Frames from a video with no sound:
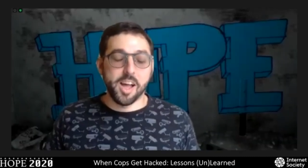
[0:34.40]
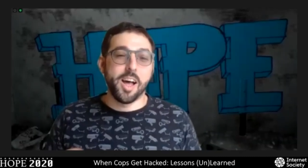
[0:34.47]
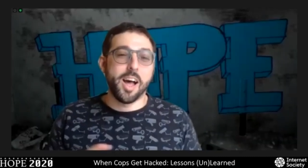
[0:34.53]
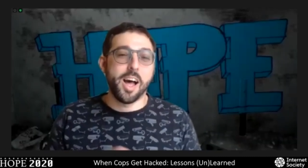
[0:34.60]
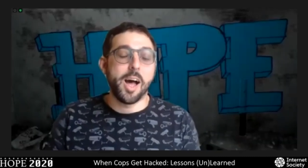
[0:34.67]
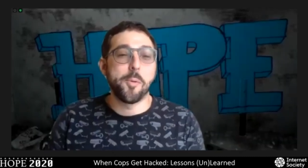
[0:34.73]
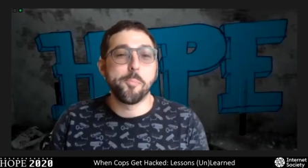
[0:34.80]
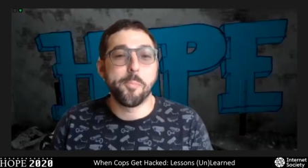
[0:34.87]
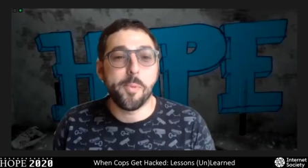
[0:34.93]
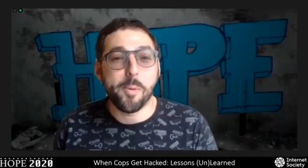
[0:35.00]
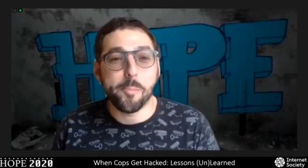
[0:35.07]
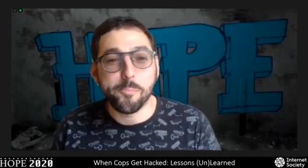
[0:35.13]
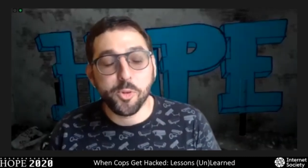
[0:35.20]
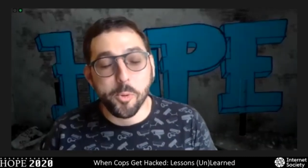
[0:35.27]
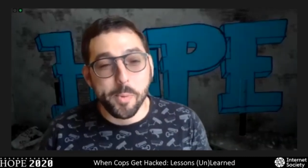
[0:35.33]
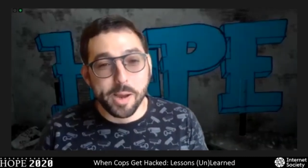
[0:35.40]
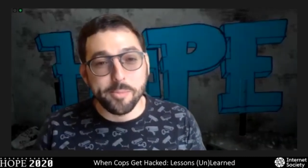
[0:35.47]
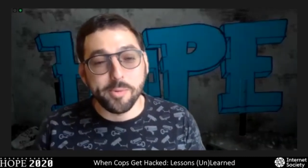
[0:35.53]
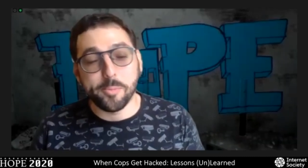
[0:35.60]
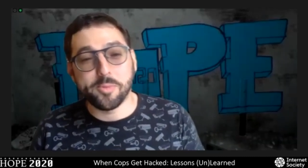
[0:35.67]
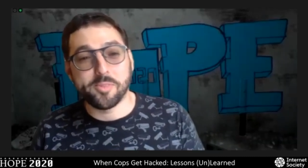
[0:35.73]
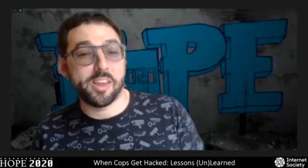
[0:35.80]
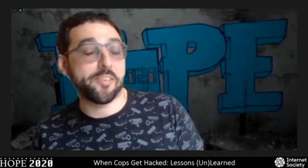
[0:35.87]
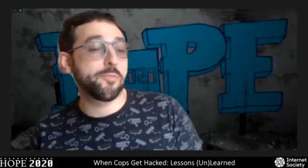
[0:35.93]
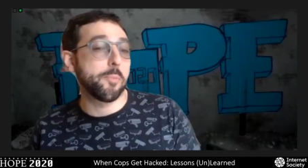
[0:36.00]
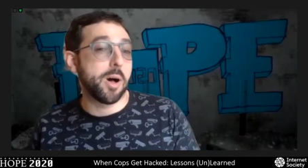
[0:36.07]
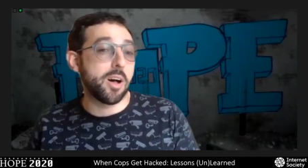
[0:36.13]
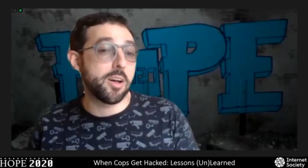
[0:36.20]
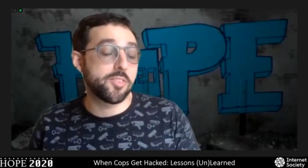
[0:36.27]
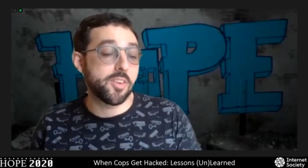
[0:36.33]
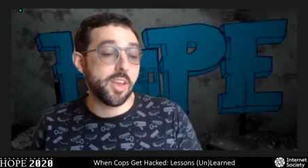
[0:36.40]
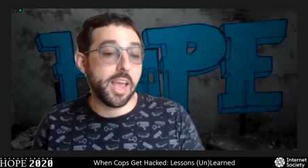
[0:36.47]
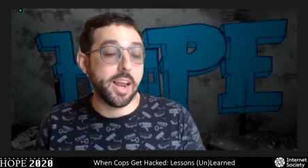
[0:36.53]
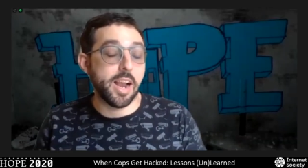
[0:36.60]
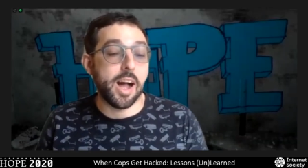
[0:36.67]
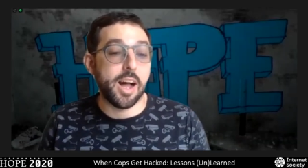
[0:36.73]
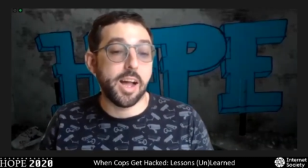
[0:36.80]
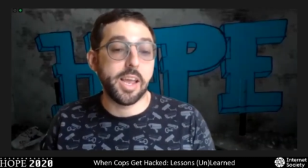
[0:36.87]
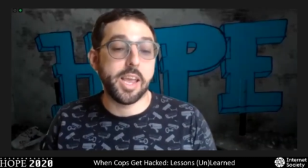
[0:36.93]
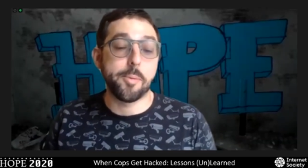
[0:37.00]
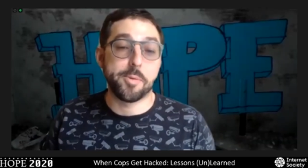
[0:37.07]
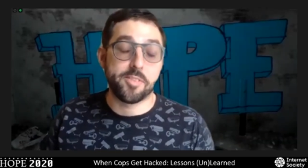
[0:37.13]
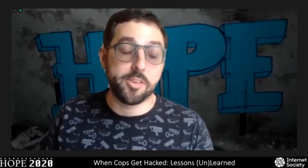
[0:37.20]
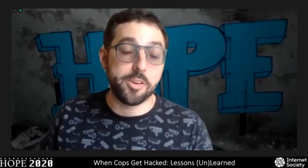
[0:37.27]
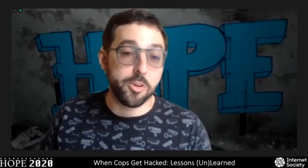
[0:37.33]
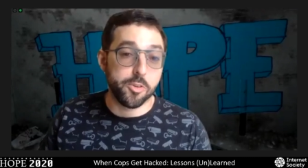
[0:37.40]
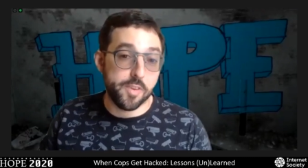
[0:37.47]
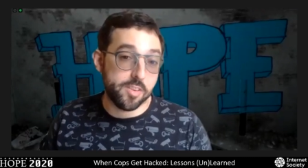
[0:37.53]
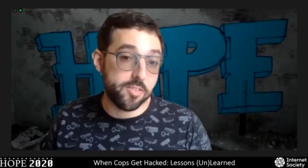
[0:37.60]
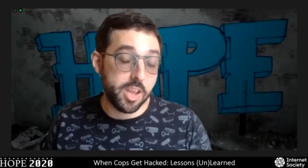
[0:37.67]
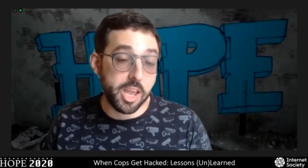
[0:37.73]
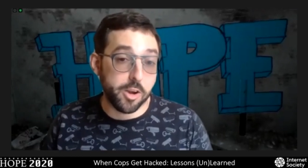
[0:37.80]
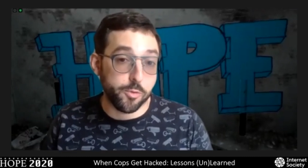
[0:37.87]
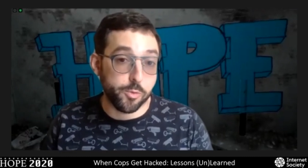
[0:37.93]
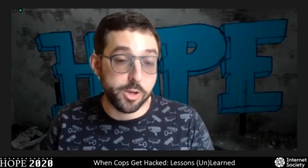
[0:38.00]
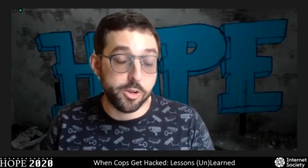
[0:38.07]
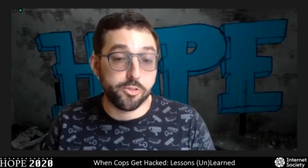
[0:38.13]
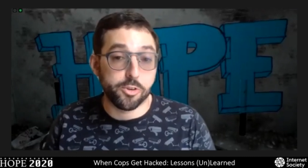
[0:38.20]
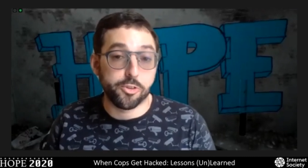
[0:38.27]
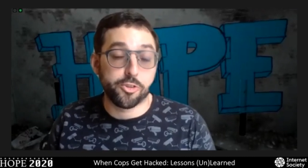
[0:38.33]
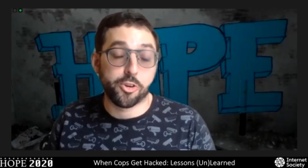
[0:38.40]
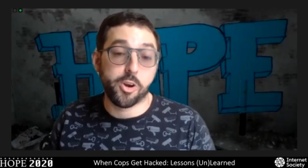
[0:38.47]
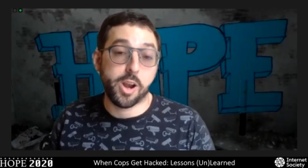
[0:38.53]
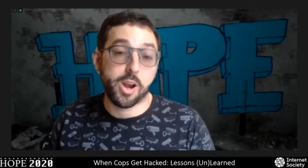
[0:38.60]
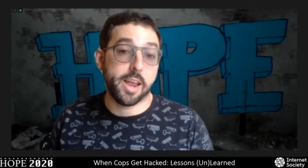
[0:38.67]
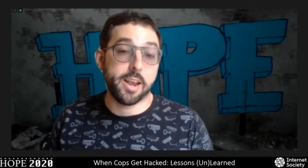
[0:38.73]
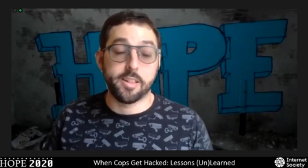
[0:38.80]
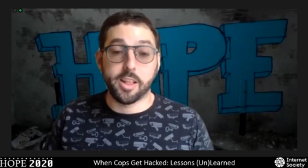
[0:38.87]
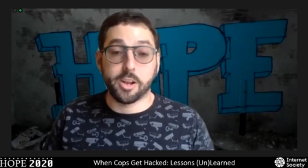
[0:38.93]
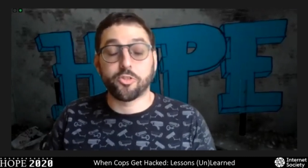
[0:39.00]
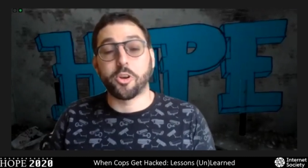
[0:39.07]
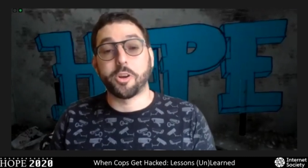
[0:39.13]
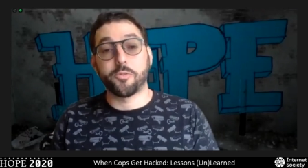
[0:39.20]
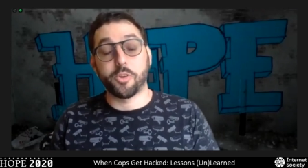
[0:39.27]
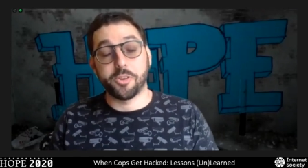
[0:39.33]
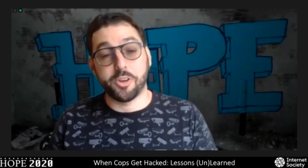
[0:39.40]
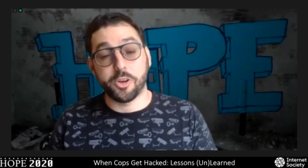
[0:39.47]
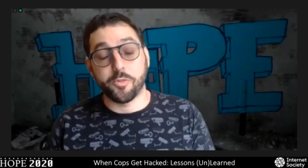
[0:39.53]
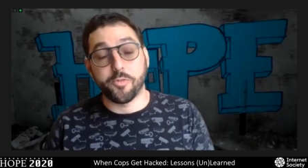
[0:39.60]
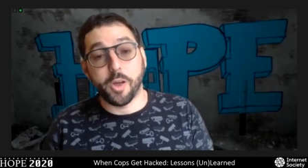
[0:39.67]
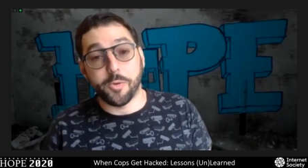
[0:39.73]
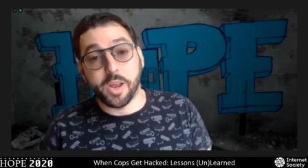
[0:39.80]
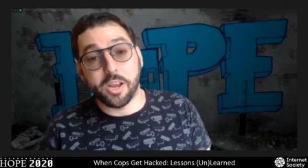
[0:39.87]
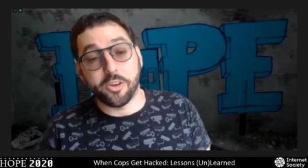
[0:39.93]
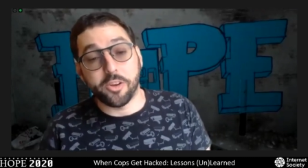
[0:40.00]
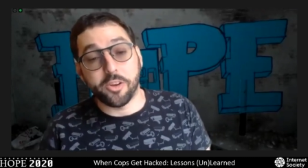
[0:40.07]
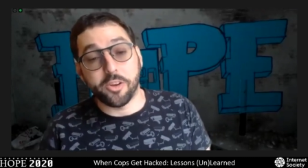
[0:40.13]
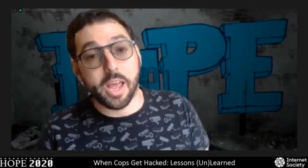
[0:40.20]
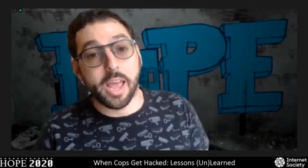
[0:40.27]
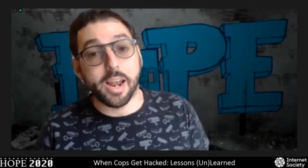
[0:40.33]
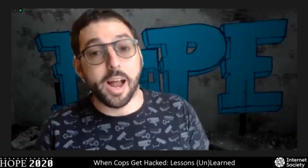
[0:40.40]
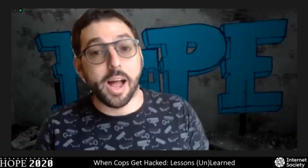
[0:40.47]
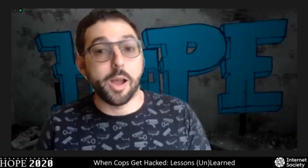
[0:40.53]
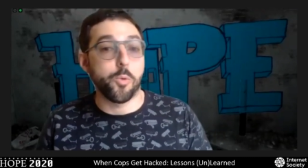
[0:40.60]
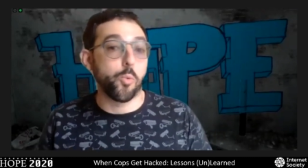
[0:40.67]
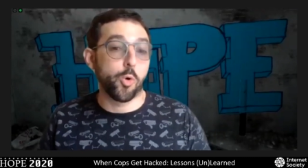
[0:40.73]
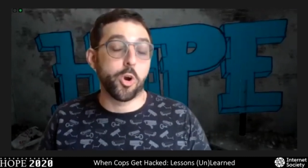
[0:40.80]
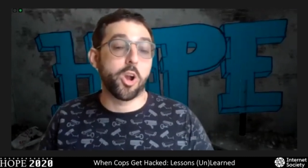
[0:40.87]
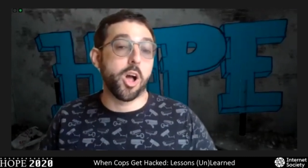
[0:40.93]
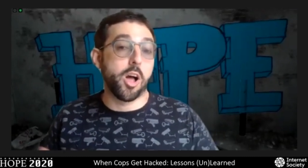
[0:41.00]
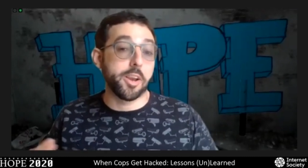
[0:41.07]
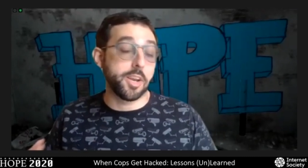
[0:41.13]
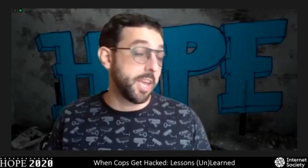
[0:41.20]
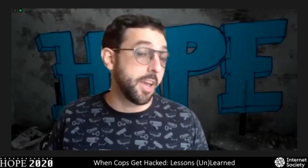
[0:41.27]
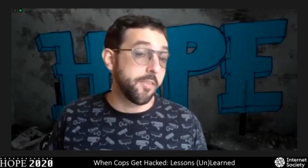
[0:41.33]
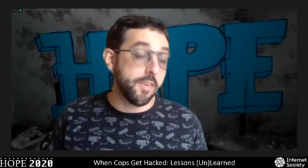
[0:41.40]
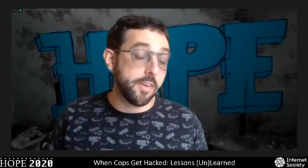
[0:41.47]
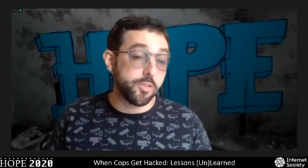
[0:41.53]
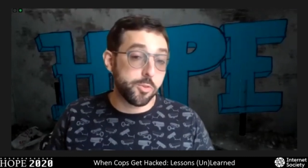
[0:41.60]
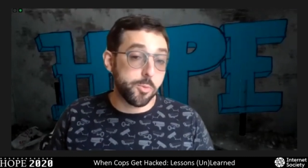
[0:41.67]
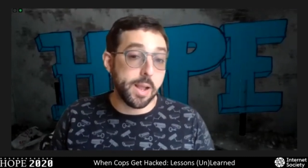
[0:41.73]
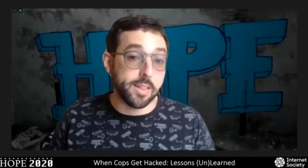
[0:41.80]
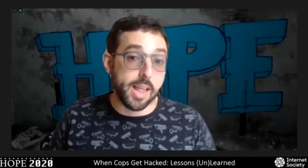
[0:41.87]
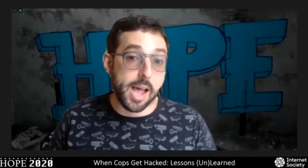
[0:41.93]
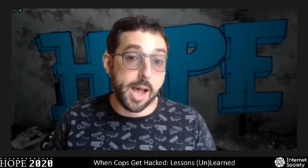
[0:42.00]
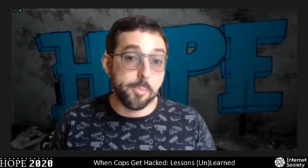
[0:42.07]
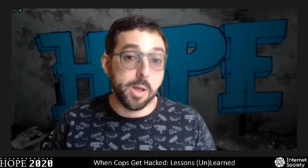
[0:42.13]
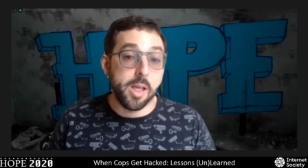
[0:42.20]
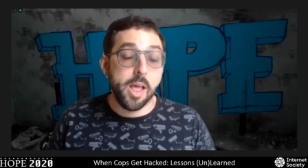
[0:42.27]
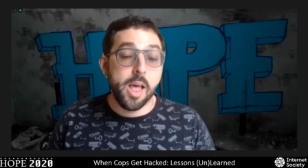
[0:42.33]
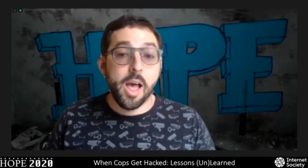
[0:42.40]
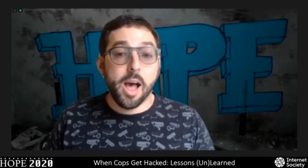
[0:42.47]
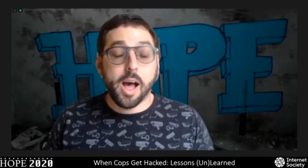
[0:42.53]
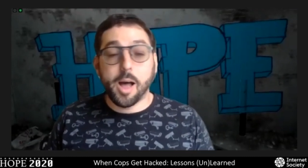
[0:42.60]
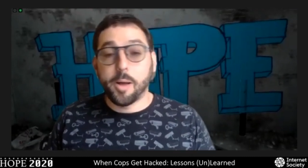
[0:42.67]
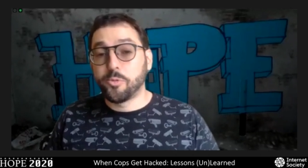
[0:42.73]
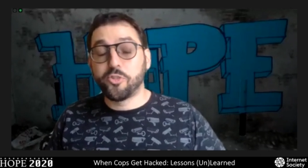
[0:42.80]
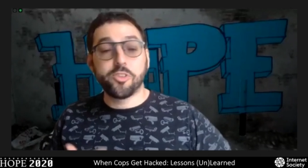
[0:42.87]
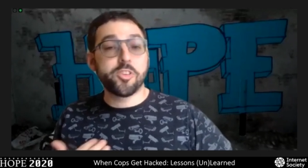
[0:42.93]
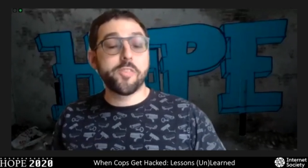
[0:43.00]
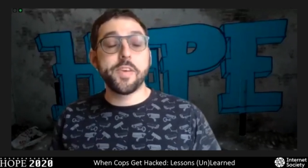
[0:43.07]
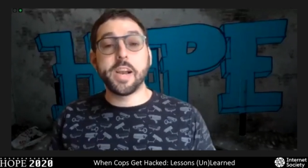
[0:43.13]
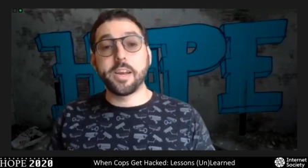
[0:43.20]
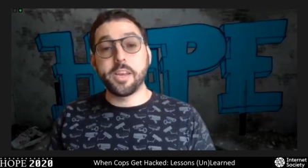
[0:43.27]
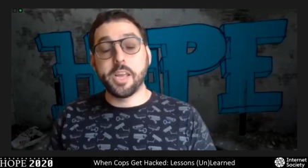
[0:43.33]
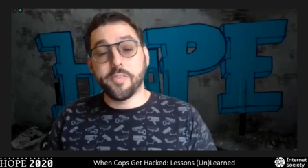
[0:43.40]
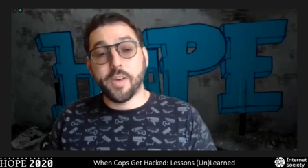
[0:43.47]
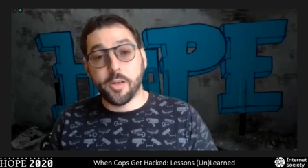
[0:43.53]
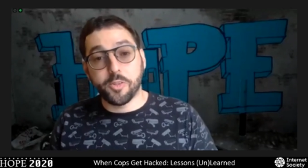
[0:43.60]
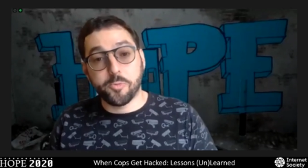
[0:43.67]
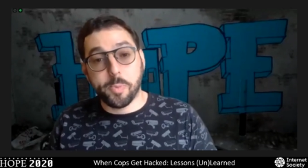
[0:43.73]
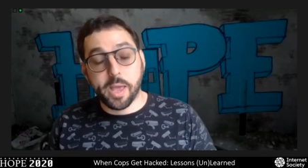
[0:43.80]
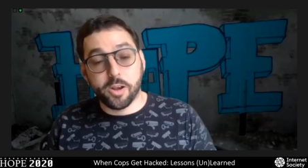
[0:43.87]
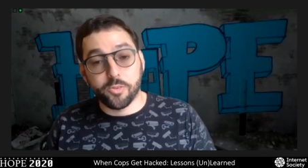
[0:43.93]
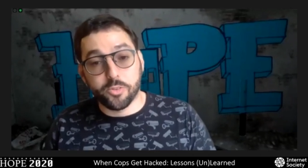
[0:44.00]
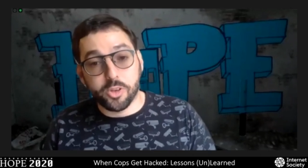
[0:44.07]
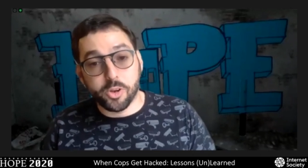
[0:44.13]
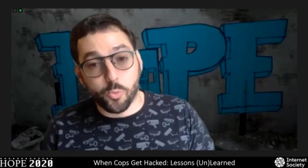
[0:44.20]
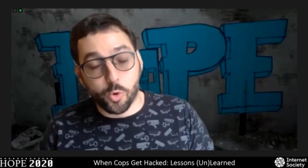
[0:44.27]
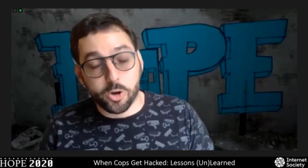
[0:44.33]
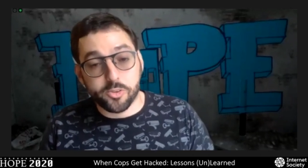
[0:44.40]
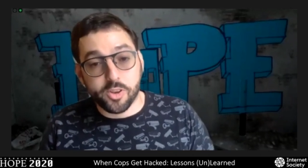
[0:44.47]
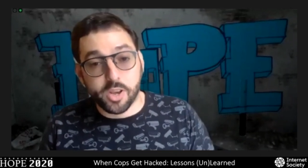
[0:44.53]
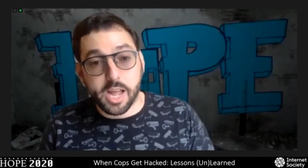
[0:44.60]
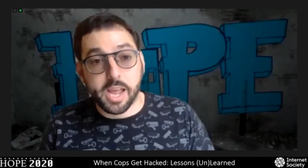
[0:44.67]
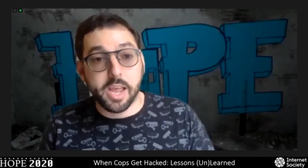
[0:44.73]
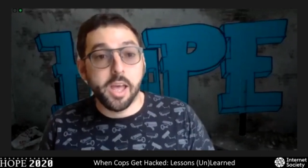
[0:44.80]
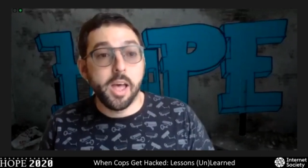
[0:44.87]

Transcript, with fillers: Uh, so my name is Dave Maass, and I am a senior investigative researcher at Electronic Frontier Foundation, and I work on EFF's Threat Lab. Um, to just give you an idea of how this panel is going to work today,